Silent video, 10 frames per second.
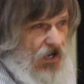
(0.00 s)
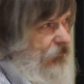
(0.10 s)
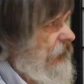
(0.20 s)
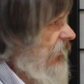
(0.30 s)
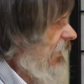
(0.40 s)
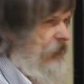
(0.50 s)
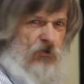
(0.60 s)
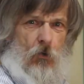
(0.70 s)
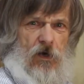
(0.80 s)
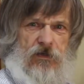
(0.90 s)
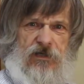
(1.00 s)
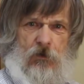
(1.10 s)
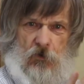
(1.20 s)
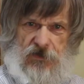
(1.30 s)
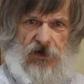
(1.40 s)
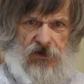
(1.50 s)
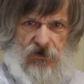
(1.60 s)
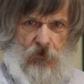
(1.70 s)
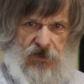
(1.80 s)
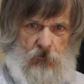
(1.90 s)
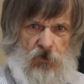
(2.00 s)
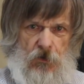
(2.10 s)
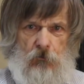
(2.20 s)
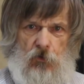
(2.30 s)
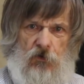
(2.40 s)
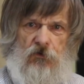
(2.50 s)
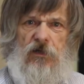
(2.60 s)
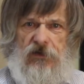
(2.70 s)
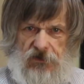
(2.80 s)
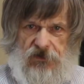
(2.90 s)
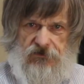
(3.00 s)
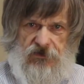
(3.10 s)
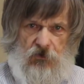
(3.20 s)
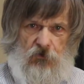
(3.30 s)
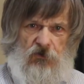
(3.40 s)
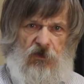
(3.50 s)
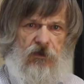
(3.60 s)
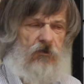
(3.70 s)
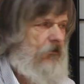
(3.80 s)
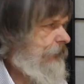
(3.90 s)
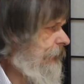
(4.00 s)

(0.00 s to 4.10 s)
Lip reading: I really have no idea what that kind of money would have been worth in 1906.